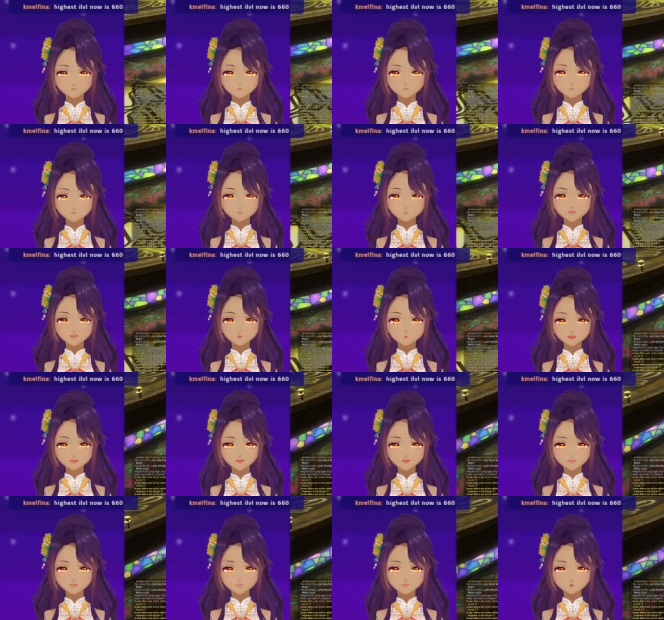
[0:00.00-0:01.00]
do do
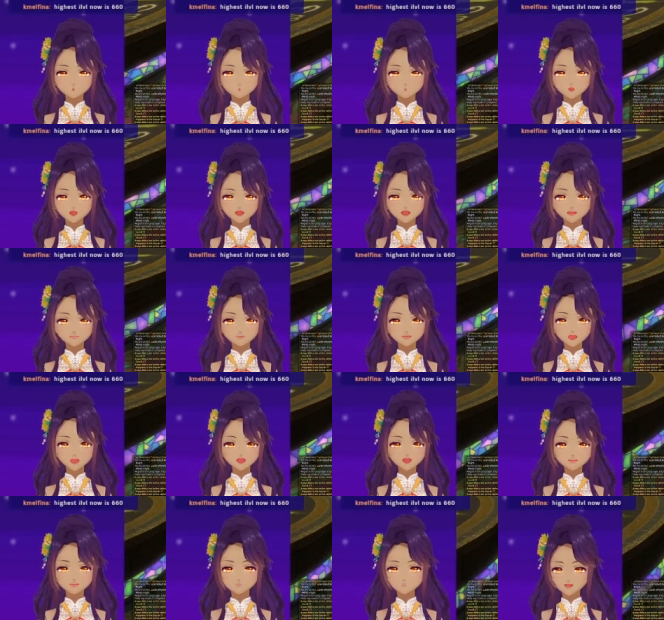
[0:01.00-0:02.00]
do do. Oh, I should go
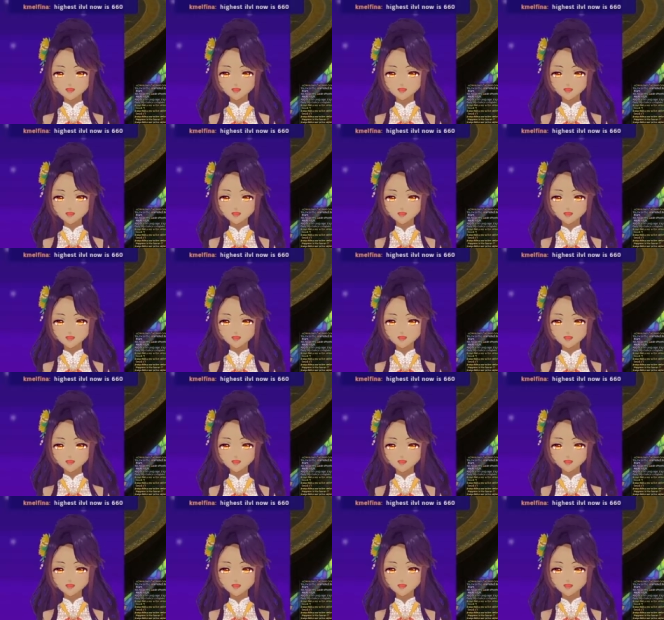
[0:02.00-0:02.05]
up.